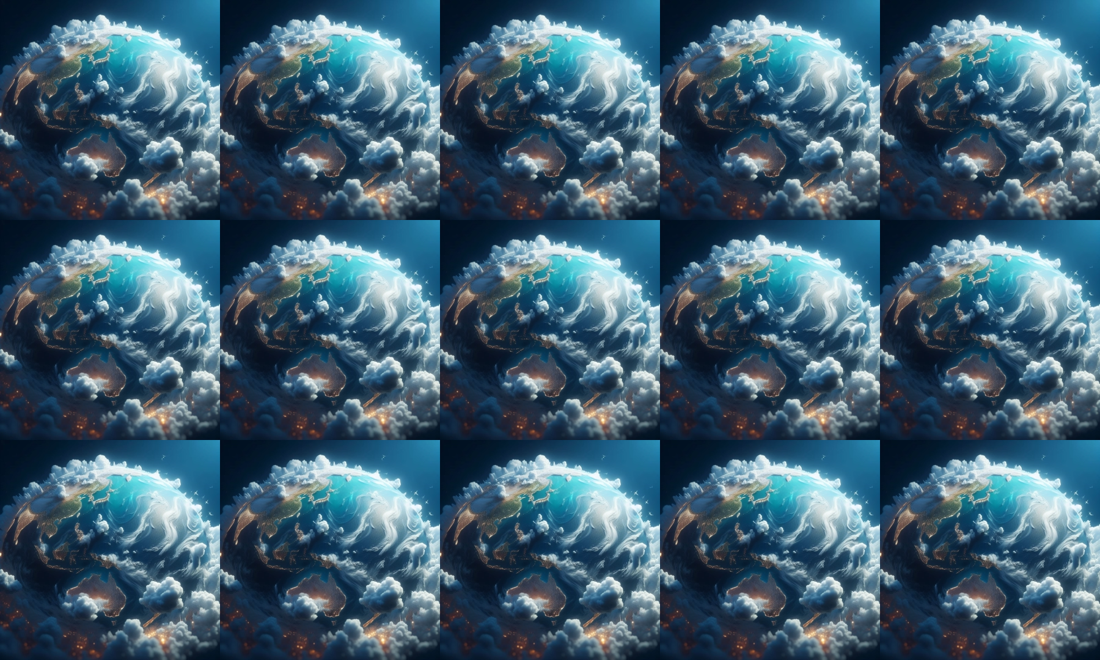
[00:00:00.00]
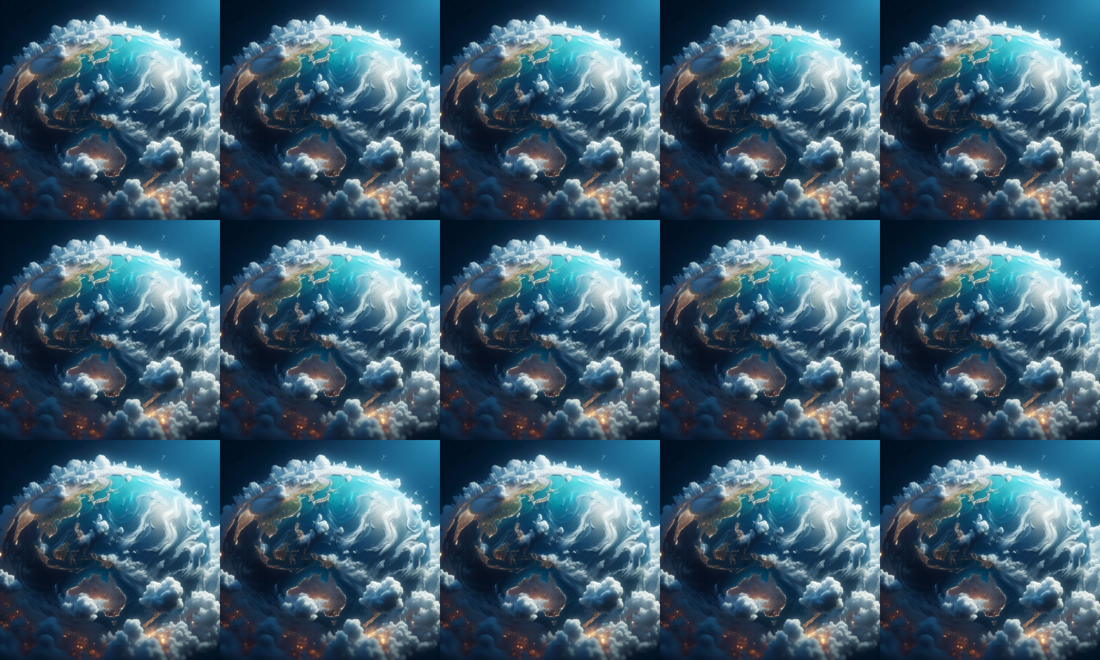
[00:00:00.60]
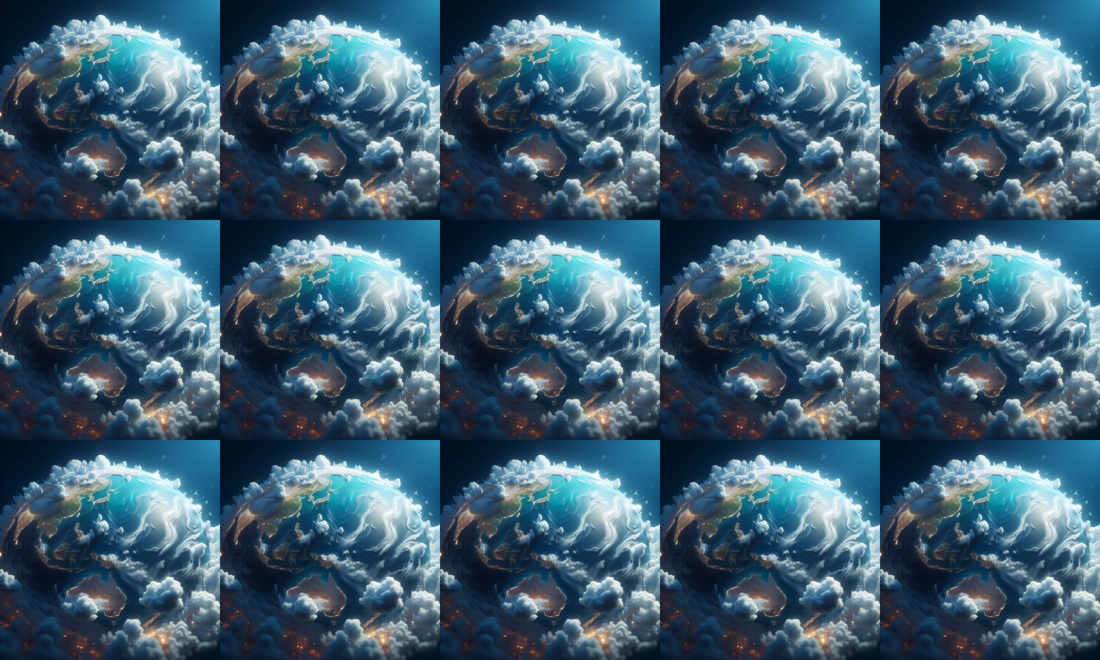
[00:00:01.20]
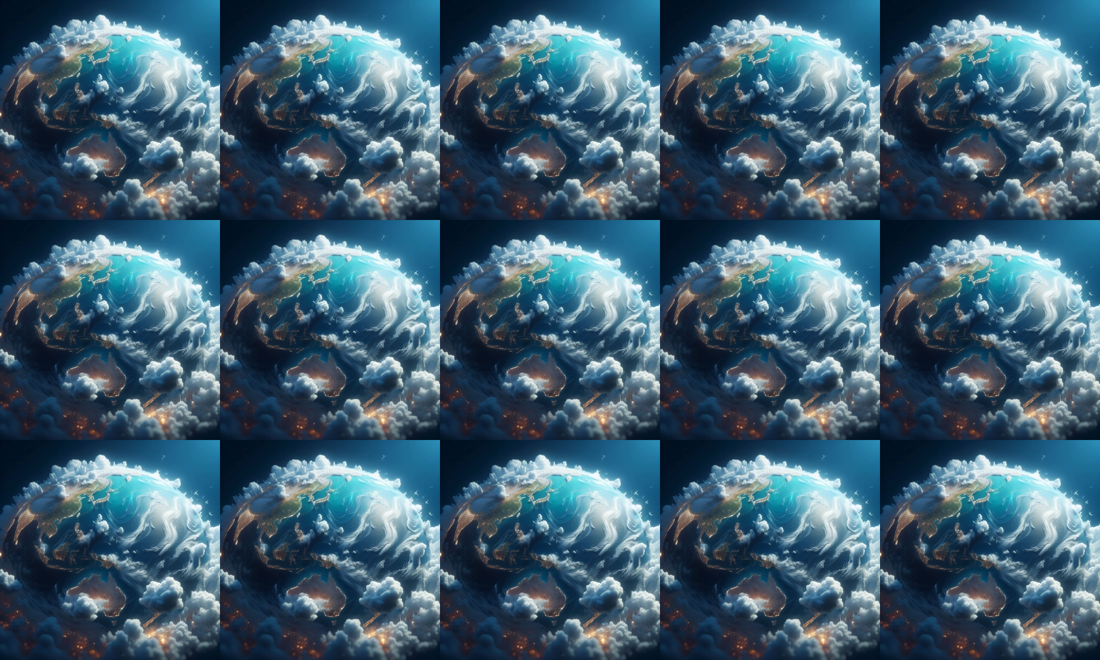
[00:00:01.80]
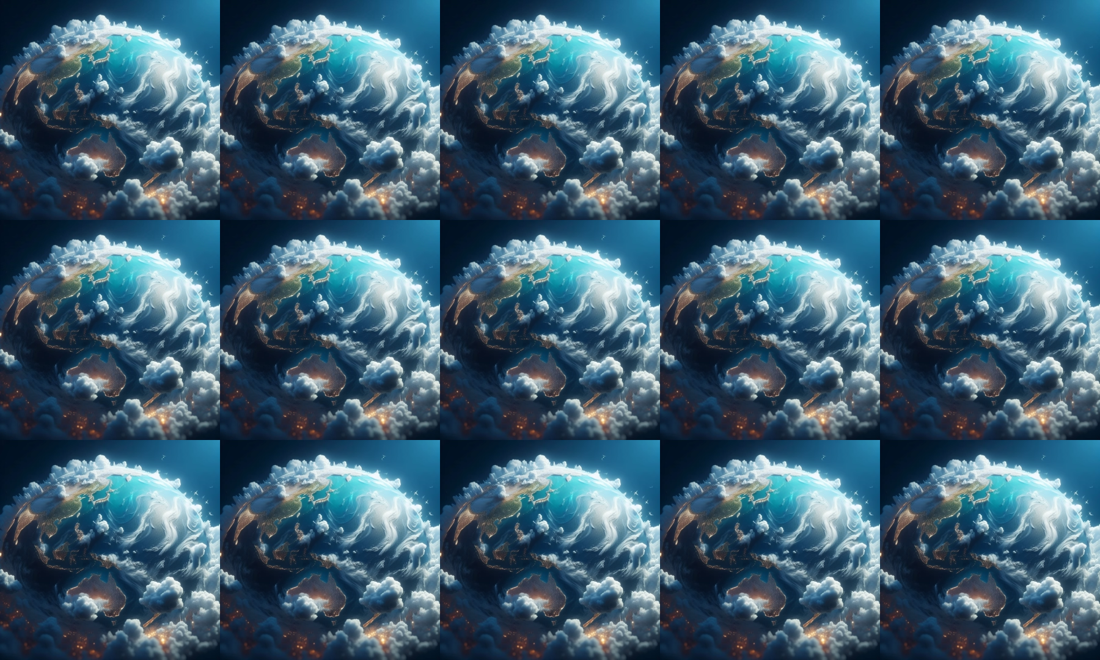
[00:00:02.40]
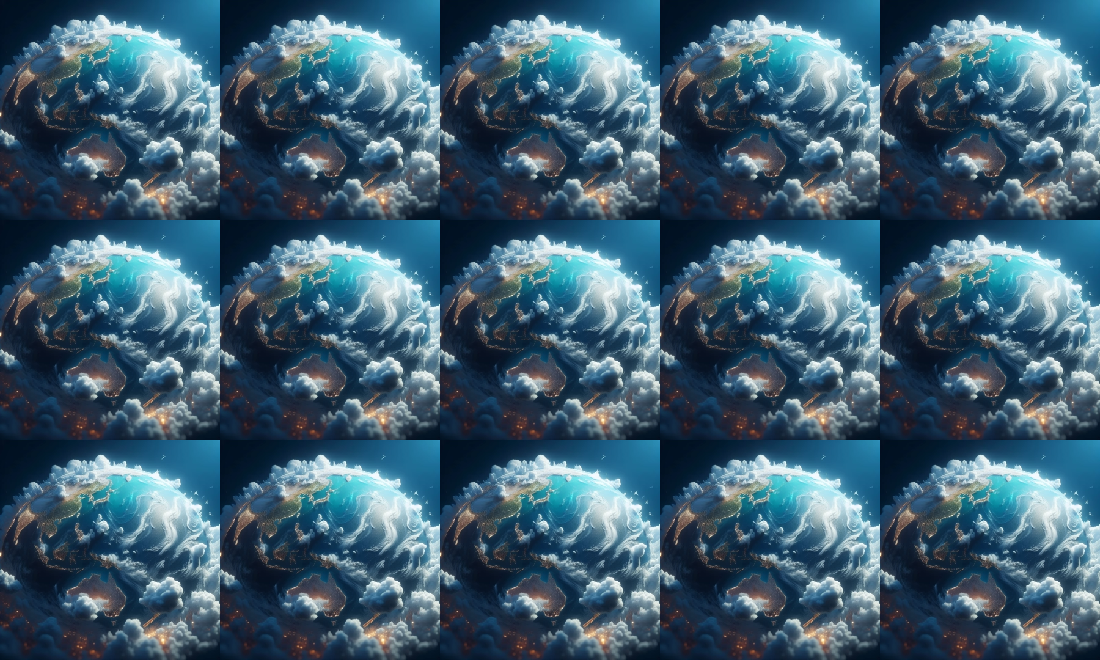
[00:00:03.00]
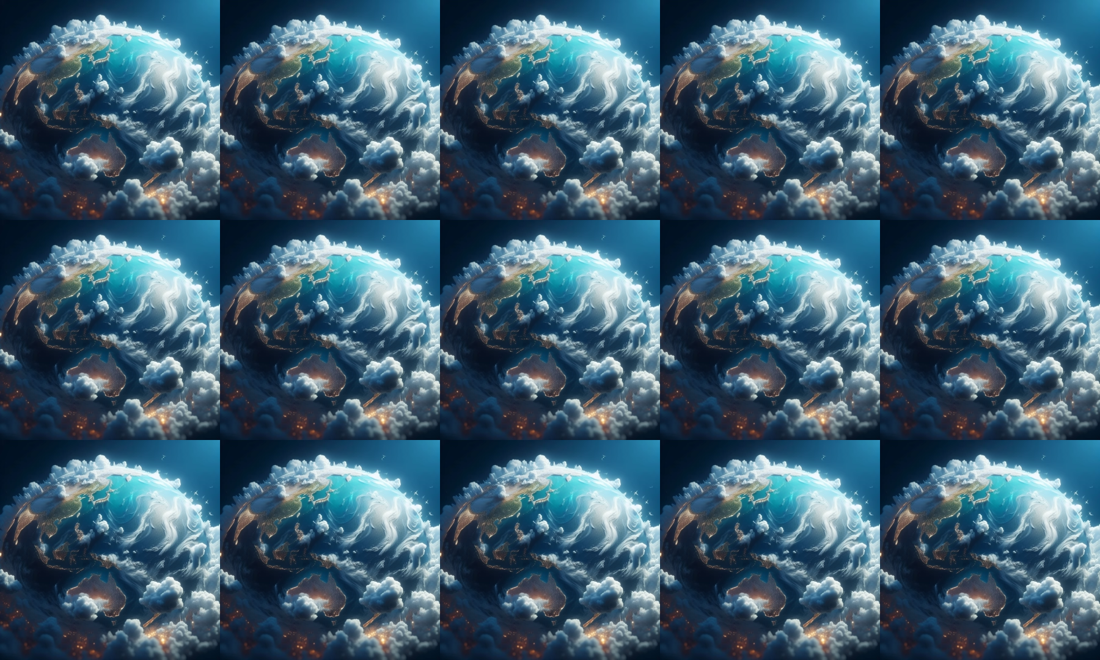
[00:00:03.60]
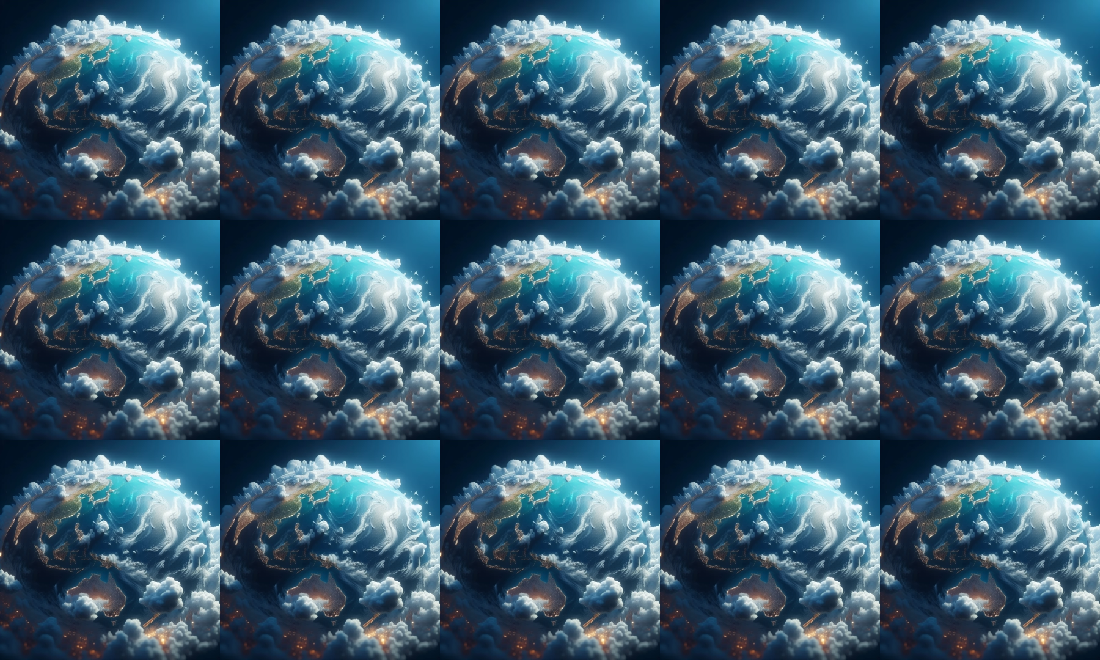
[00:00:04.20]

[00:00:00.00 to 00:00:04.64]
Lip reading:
No face is visible, so there are no lips to read.